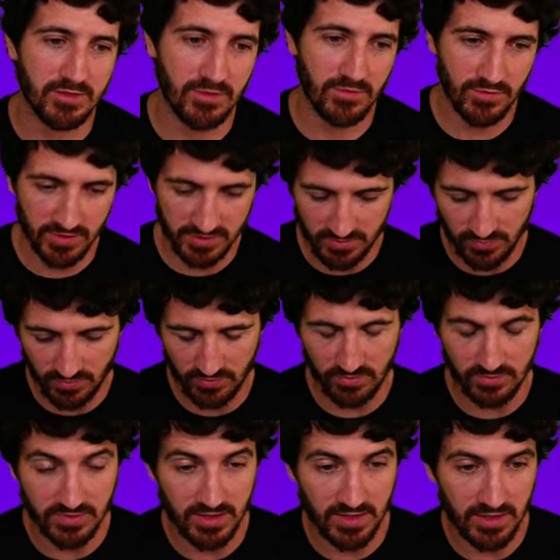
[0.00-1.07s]
So for example, we
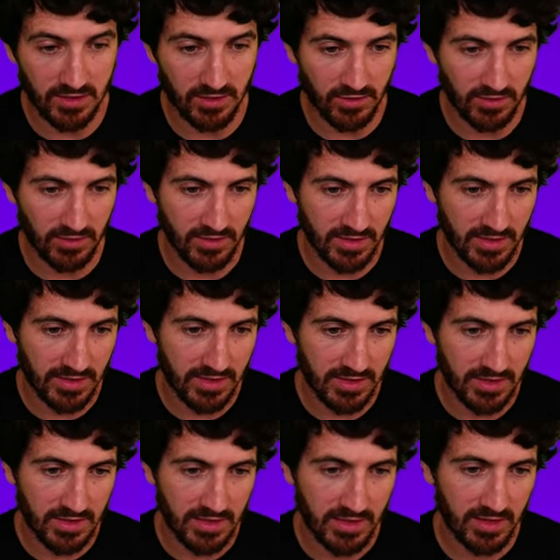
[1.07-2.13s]
could say here,
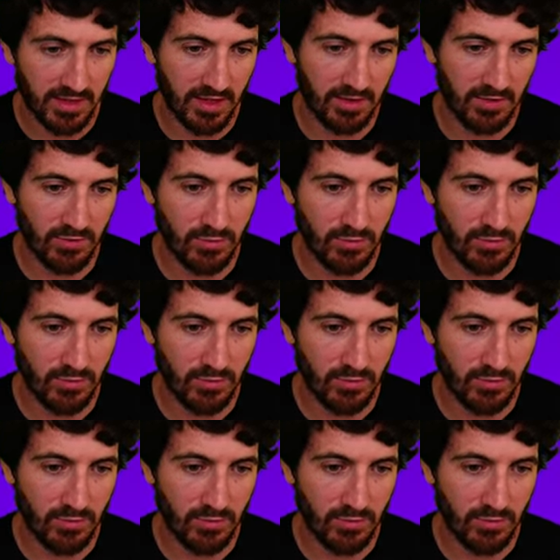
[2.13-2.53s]
can